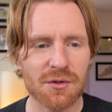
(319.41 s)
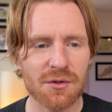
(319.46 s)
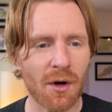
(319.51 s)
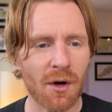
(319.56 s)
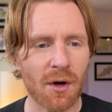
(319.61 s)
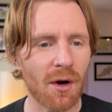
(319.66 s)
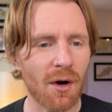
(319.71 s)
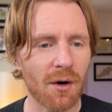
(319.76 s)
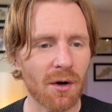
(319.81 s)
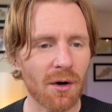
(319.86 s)

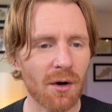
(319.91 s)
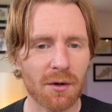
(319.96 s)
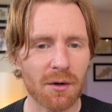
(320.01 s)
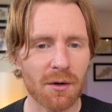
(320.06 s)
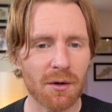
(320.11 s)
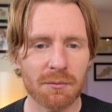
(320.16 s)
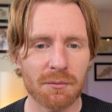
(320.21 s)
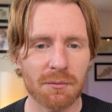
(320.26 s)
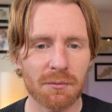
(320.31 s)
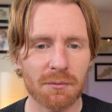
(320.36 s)
are
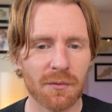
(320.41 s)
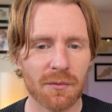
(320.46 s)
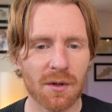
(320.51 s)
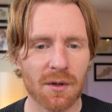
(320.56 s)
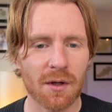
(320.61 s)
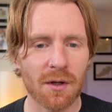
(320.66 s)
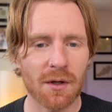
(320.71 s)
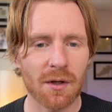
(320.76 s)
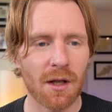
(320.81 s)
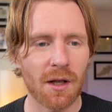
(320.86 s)

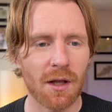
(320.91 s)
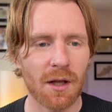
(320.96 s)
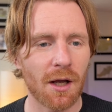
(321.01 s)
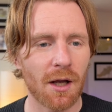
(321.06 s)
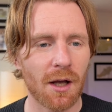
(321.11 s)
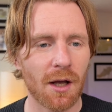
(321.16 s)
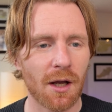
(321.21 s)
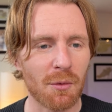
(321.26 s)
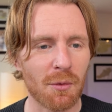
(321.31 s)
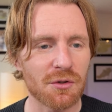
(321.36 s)

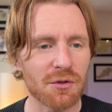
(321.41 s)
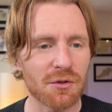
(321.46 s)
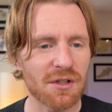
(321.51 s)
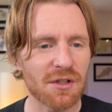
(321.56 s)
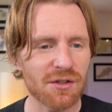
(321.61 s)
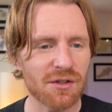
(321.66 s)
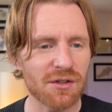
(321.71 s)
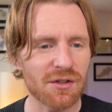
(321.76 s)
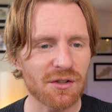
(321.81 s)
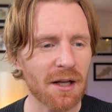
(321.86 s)
almost
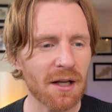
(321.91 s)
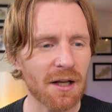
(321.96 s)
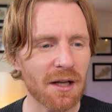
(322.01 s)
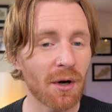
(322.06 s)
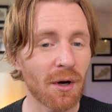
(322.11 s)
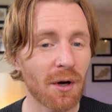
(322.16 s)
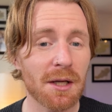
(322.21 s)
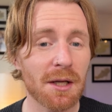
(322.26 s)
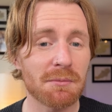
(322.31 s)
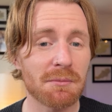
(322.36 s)
exactly
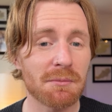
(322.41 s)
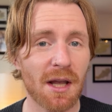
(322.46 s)
right.